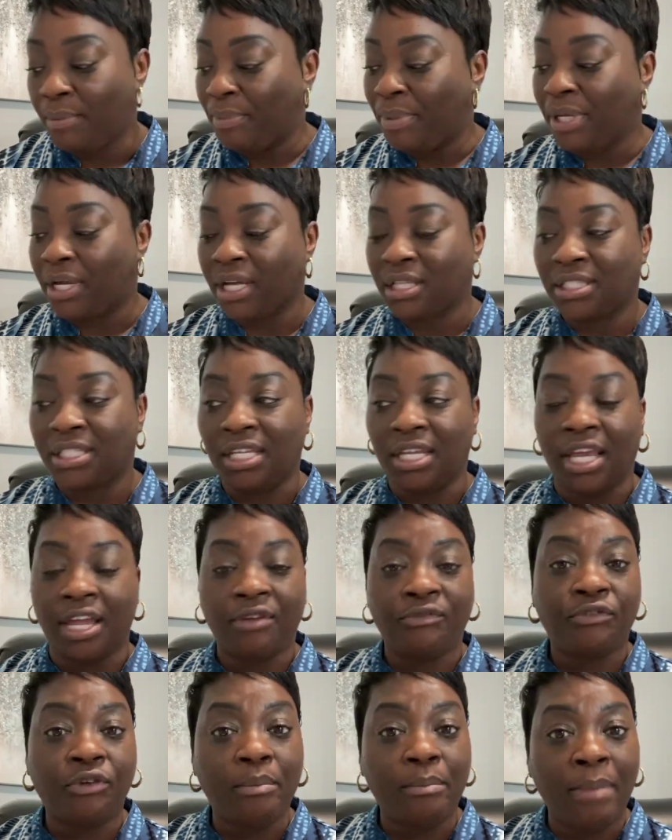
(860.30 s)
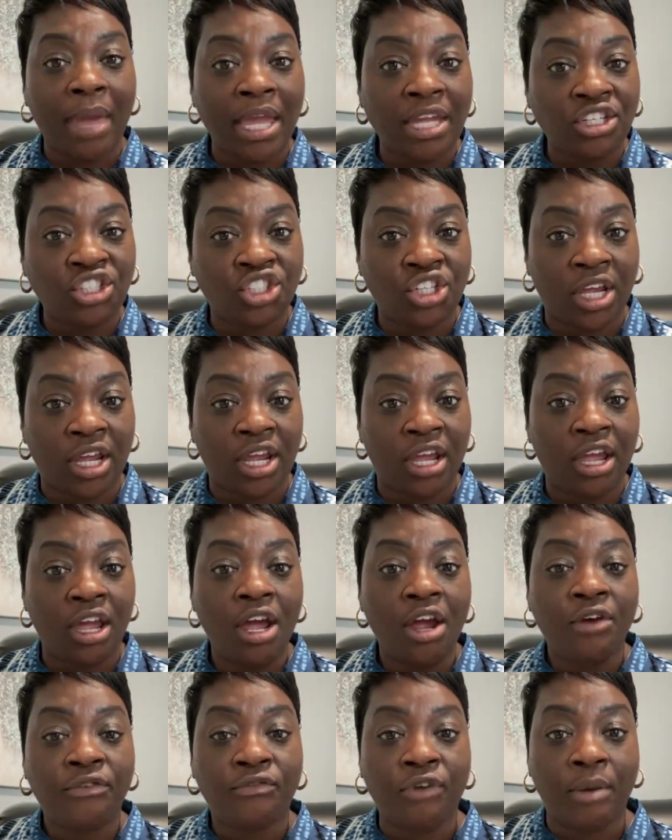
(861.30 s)
Because the information
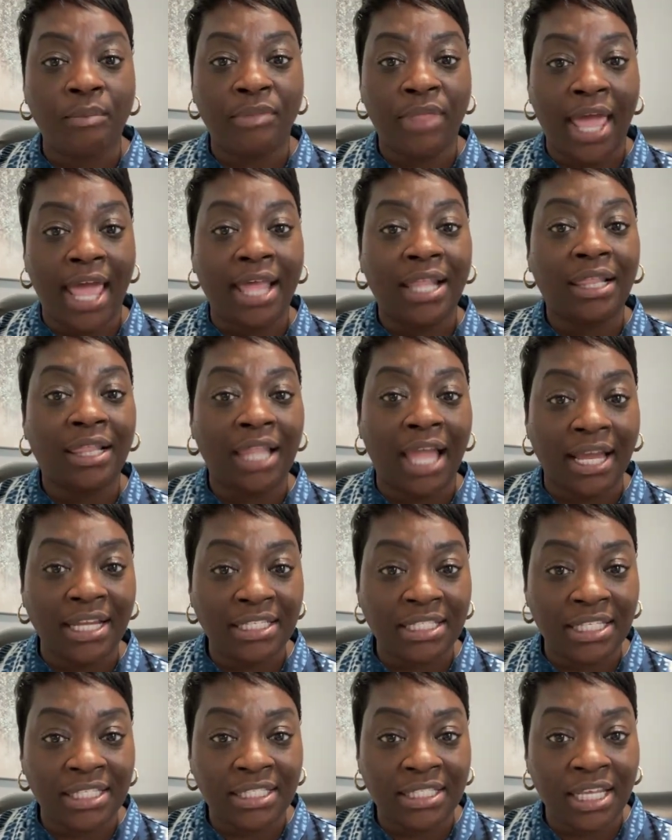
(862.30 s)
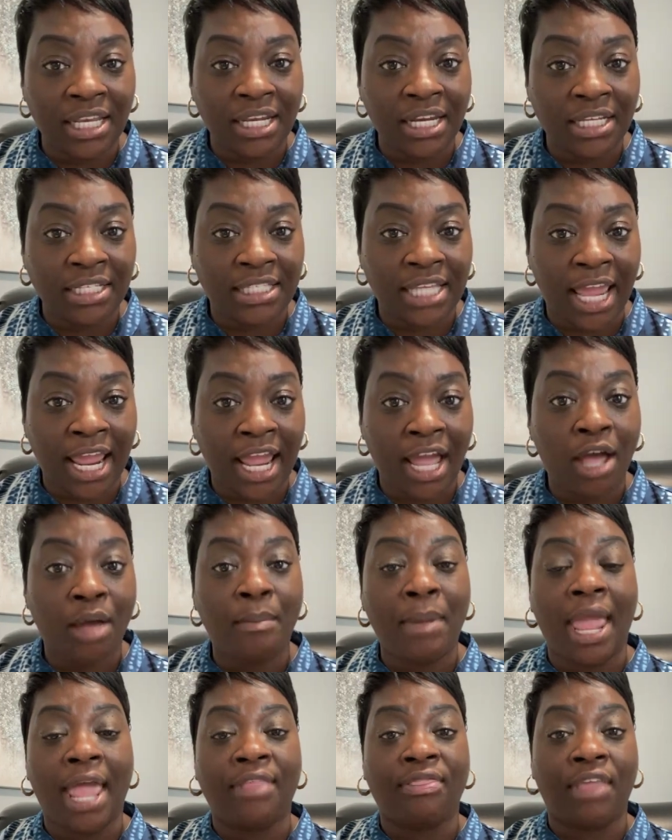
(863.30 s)
from that licensing
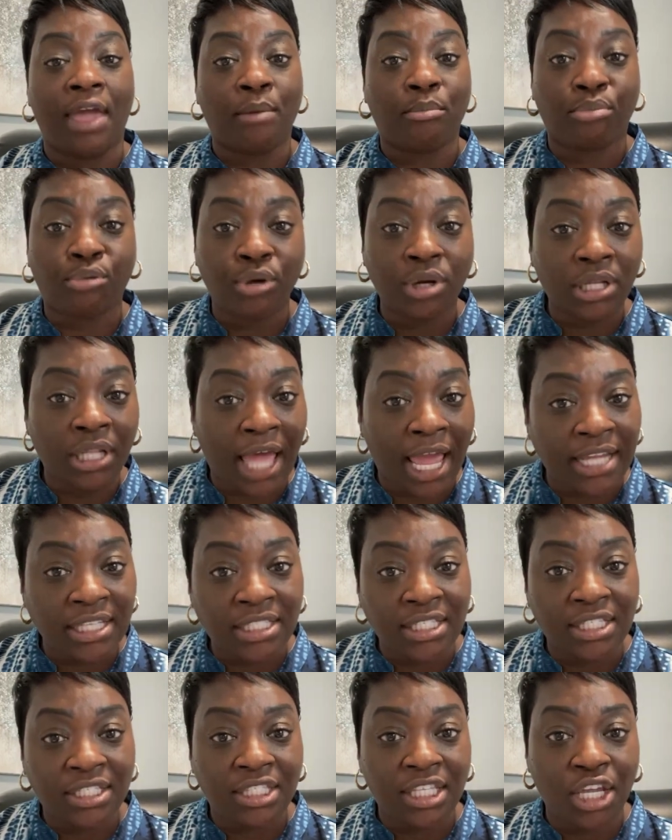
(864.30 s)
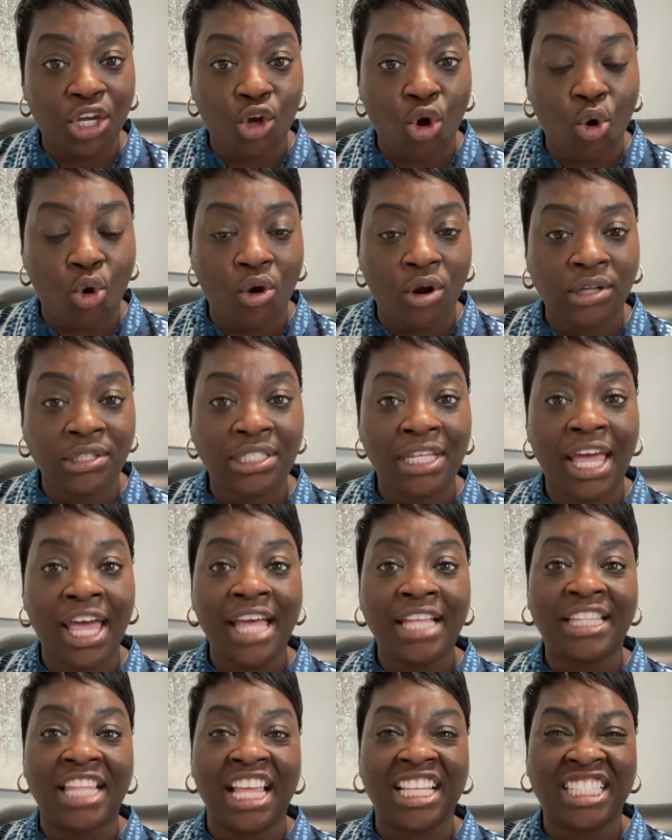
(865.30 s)
exam and that pre-licensing course
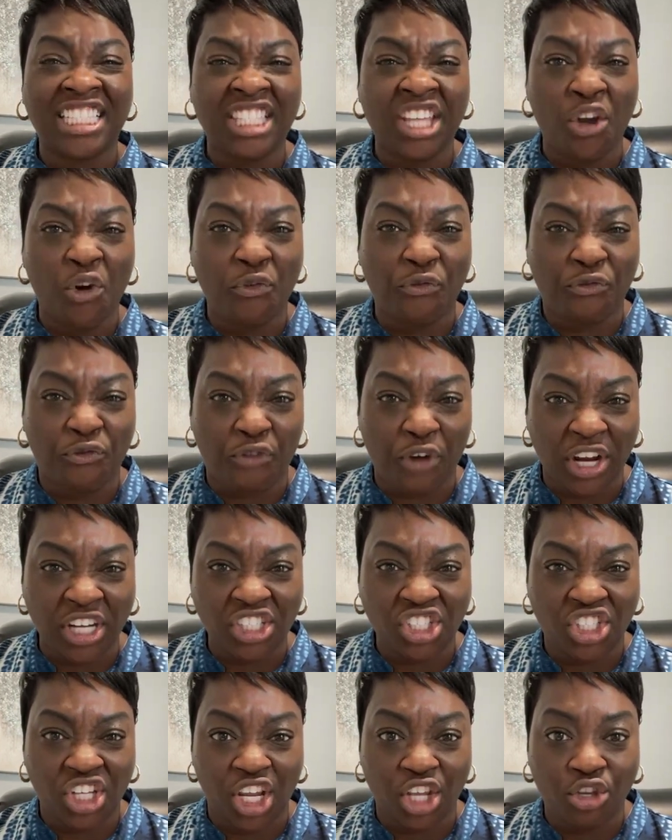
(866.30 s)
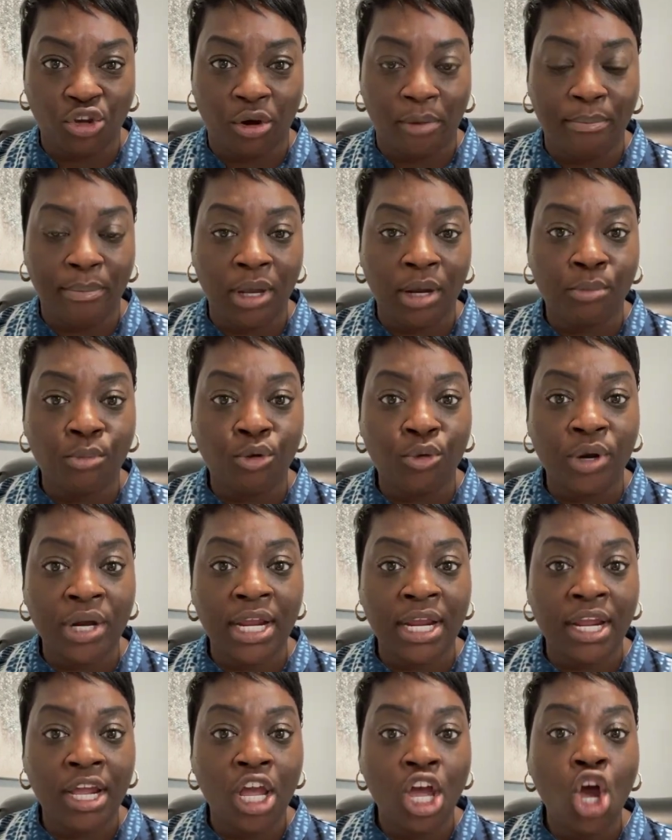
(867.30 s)
that's still fresh in your
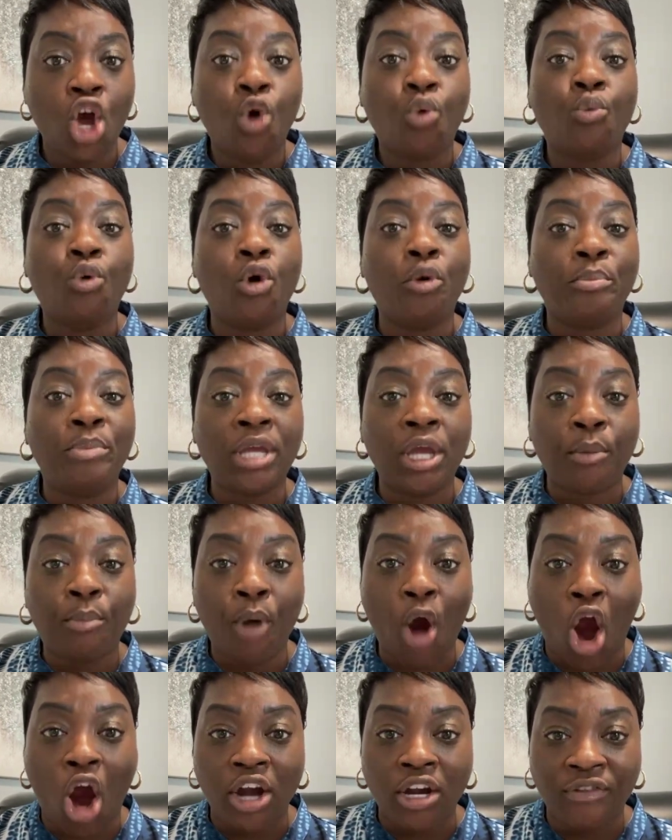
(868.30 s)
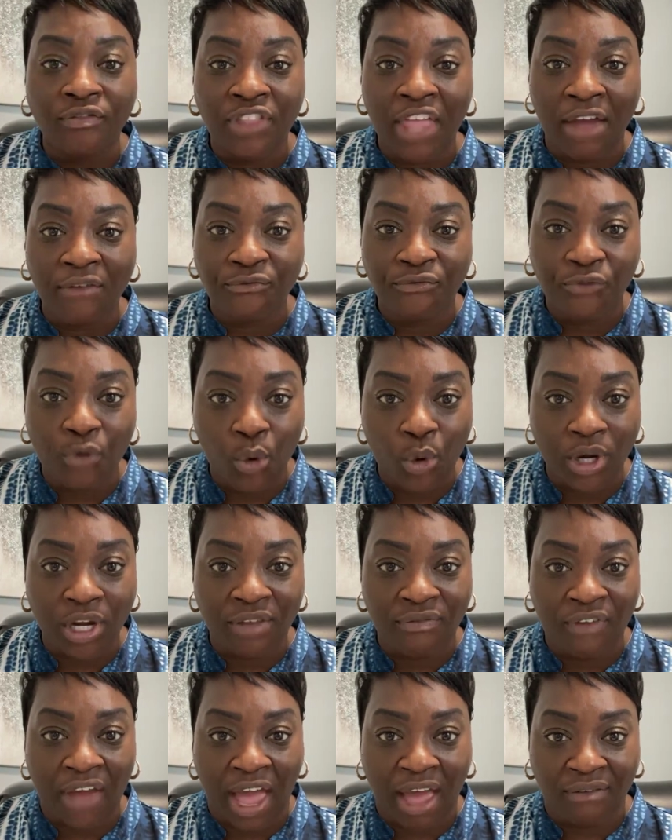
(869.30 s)
memory will be a part of that
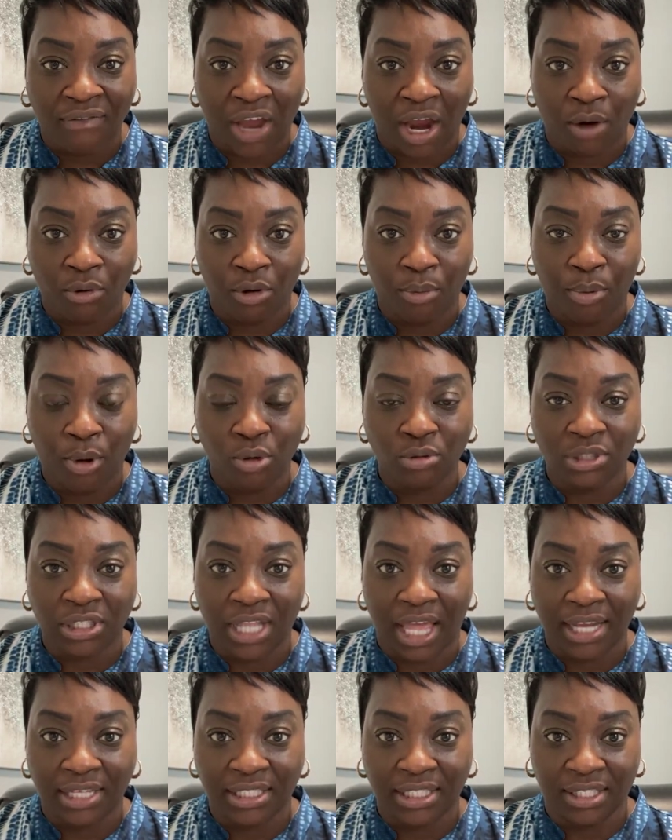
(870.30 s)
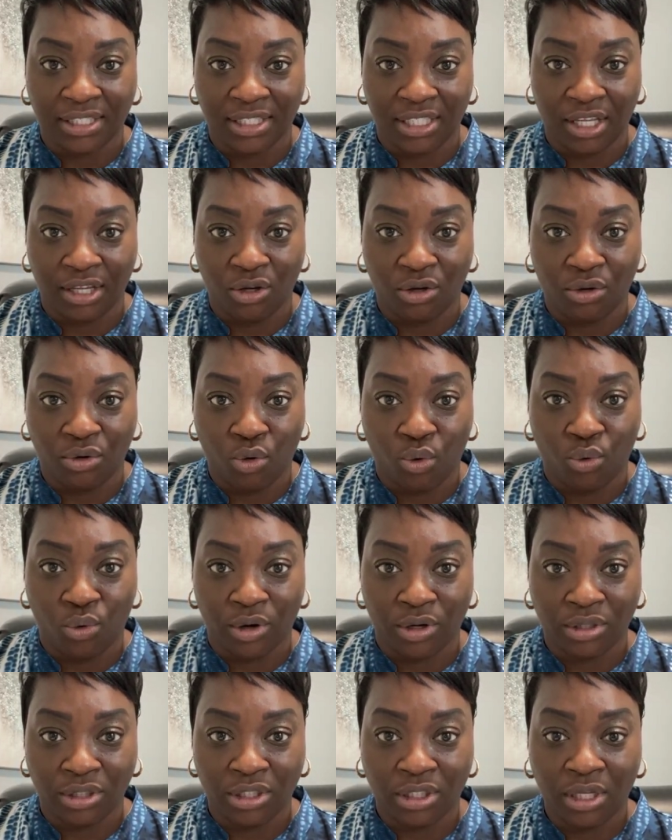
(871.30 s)
45-hour post-licensing
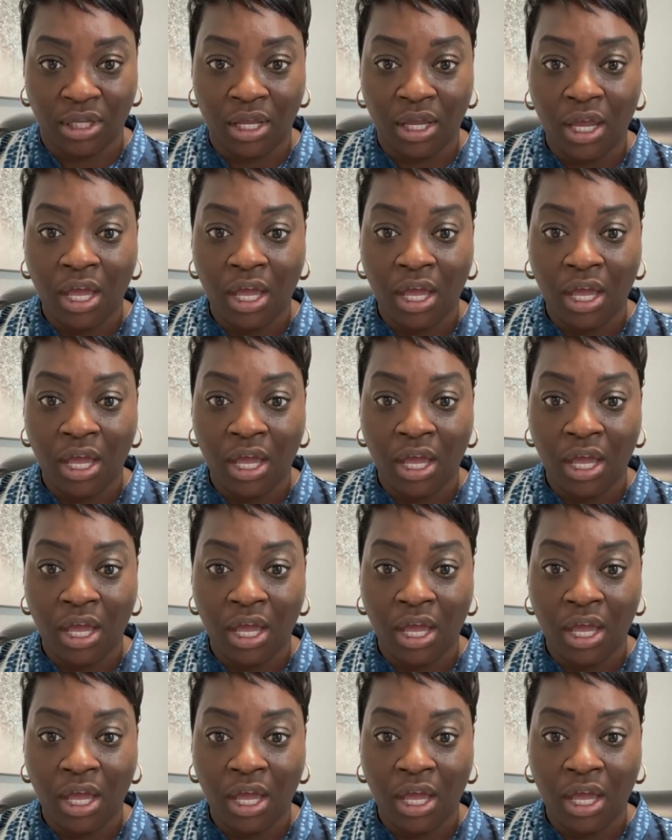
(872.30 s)
course.